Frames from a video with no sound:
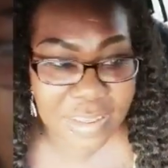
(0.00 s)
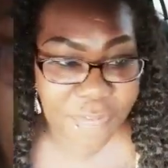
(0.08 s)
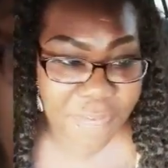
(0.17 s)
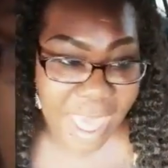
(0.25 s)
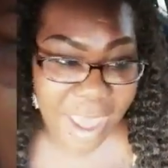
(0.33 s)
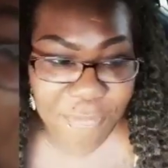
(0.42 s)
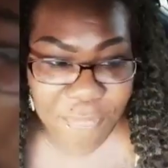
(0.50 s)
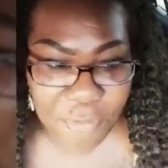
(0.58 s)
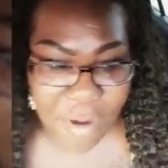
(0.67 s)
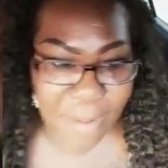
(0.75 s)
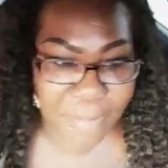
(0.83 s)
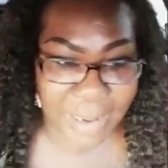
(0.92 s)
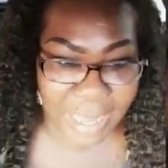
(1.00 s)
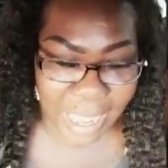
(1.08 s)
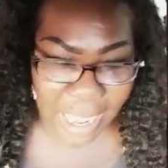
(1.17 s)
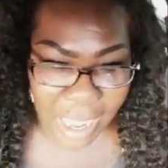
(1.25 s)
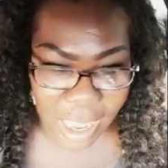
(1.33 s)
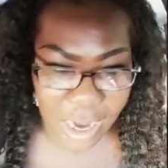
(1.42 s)
this fat-free
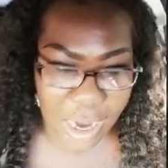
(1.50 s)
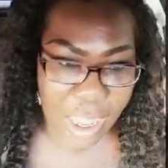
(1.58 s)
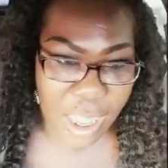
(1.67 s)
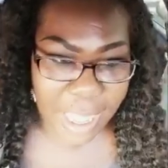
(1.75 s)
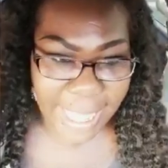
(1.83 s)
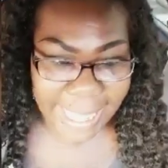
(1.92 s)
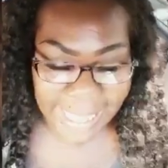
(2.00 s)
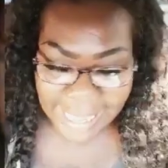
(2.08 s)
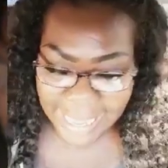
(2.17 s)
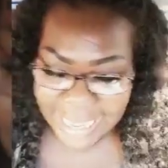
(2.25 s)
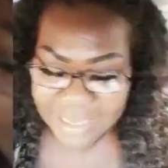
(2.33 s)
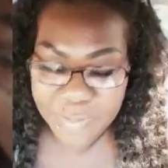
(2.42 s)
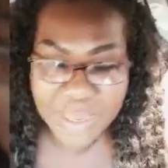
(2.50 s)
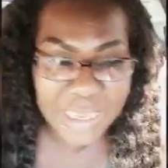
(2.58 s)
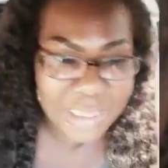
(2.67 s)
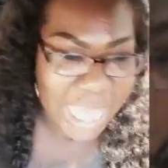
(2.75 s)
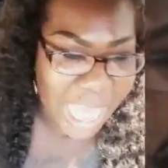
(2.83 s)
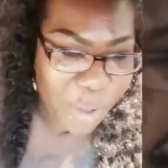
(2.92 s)
plan is
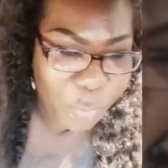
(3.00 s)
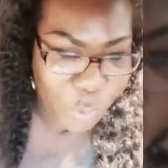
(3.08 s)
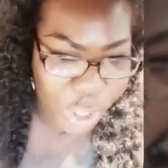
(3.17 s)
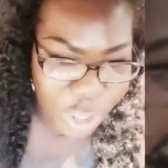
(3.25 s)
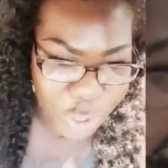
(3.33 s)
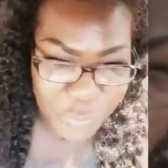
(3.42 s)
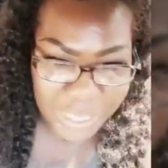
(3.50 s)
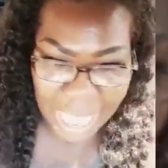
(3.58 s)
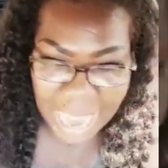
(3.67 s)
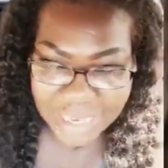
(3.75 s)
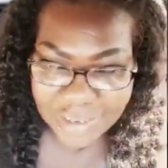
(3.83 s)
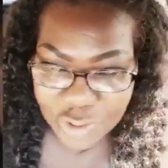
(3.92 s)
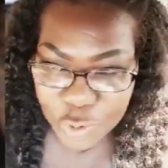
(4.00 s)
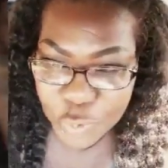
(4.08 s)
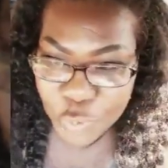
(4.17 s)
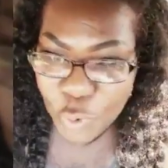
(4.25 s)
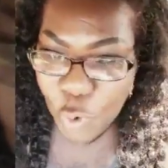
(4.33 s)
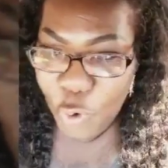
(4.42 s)
because I want you guys
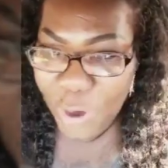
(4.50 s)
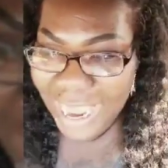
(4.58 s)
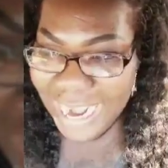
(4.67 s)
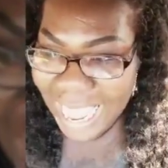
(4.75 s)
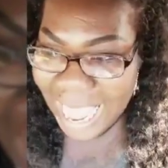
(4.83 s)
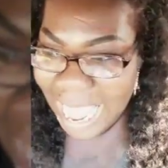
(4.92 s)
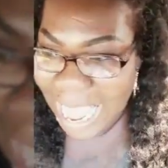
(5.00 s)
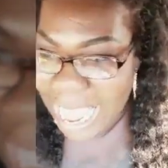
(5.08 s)
to, on